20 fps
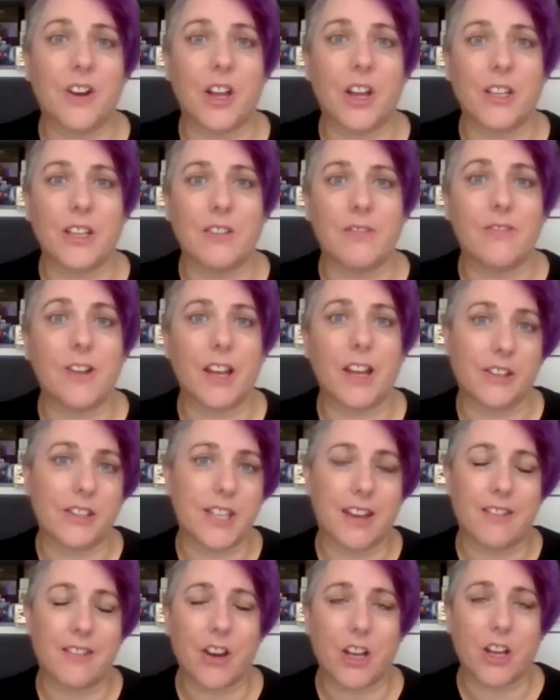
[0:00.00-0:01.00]
finding, like you
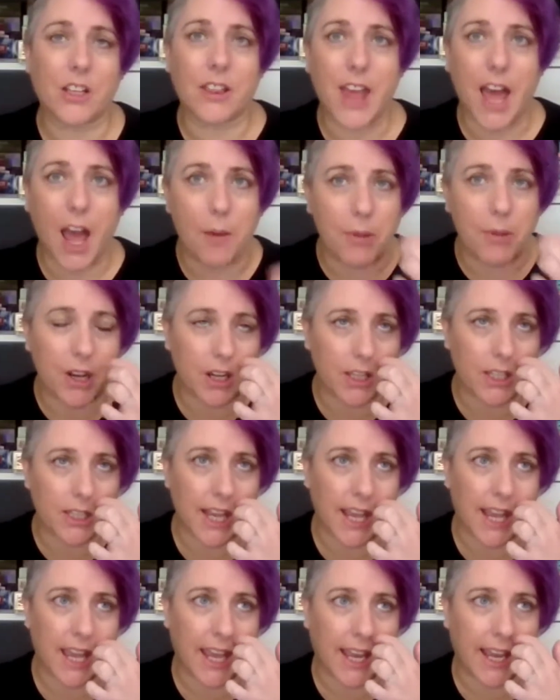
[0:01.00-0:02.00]
say, finding the happiness
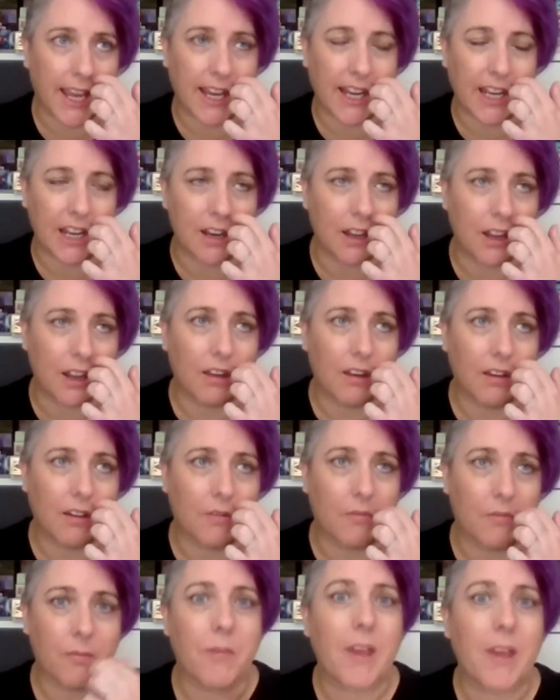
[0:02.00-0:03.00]

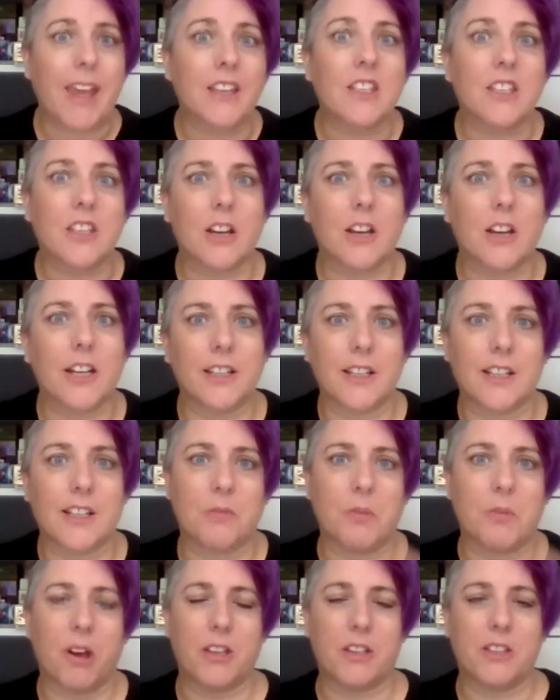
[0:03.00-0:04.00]
inside as
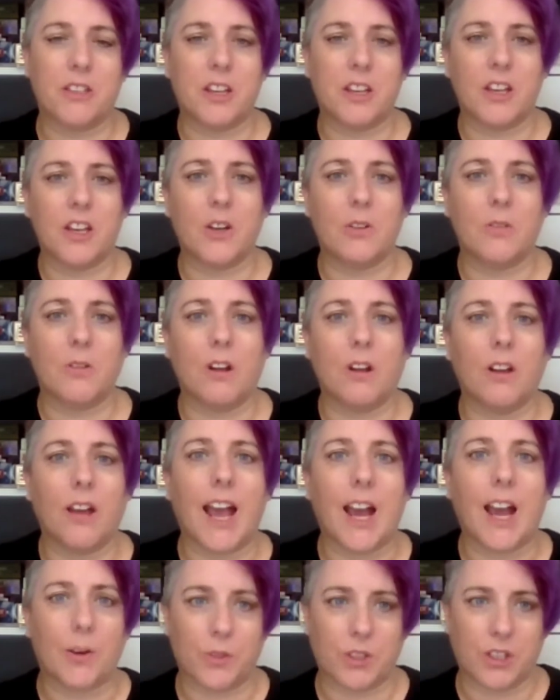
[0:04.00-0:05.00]
opposed to
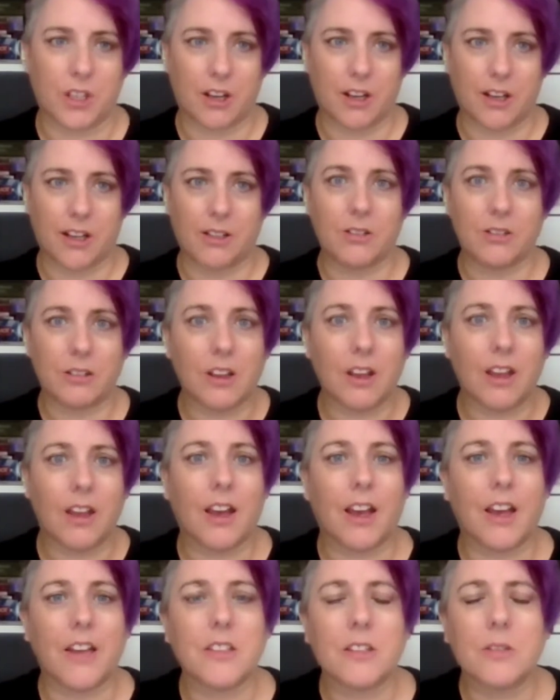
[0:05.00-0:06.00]
outside.
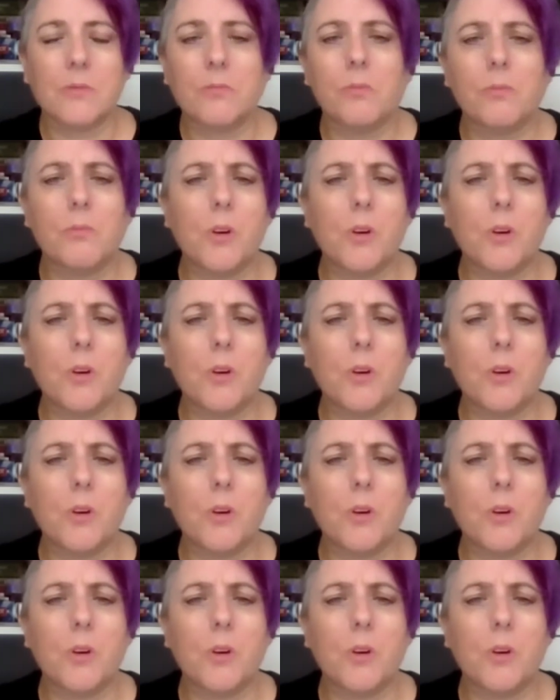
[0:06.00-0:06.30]
So